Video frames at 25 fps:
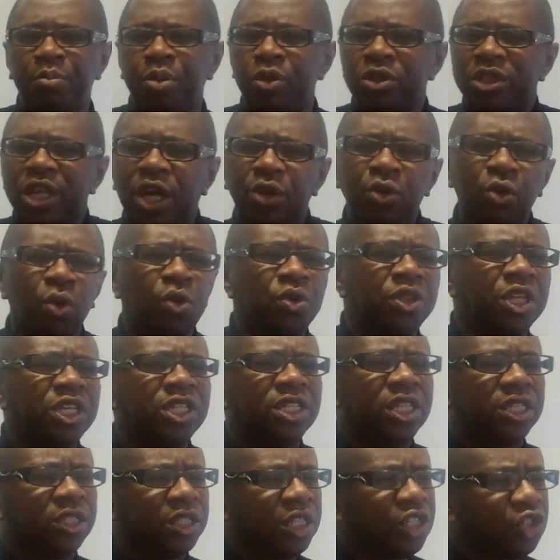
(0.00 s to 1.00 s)
Put down all
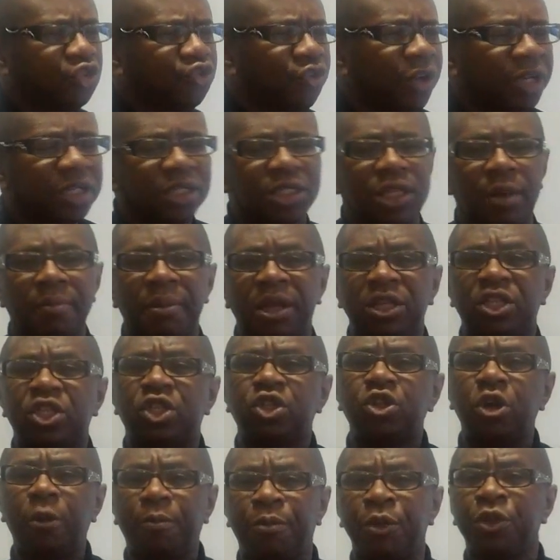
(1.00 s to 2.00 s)
these distractions that may
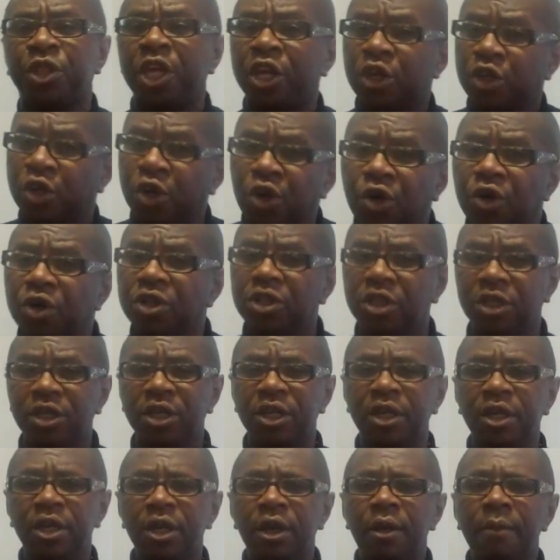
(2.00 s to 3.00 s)
stop you. They're good.
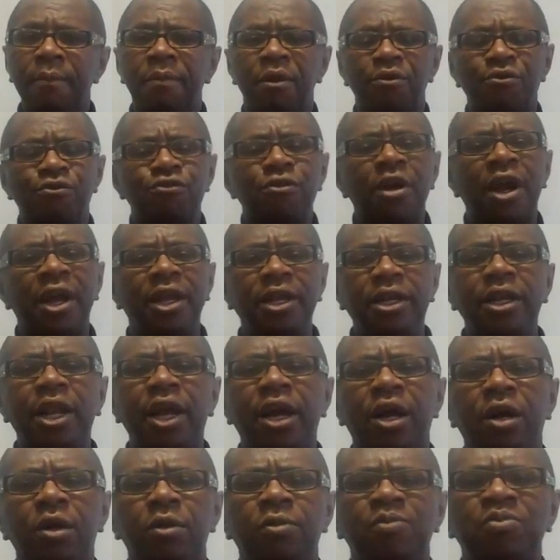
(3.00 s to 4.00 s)
But right
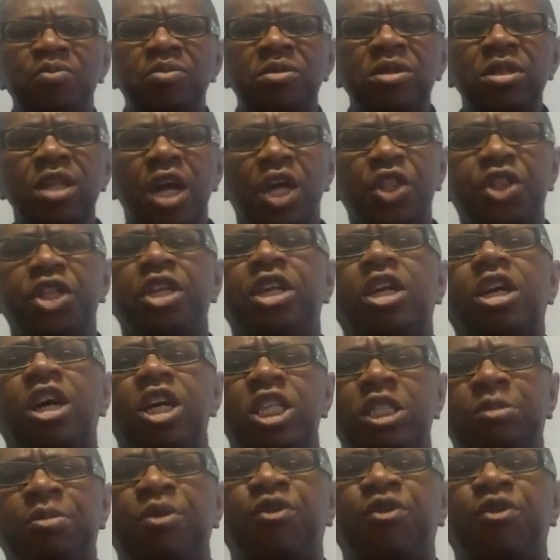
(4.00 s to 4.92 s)
now, nothing comes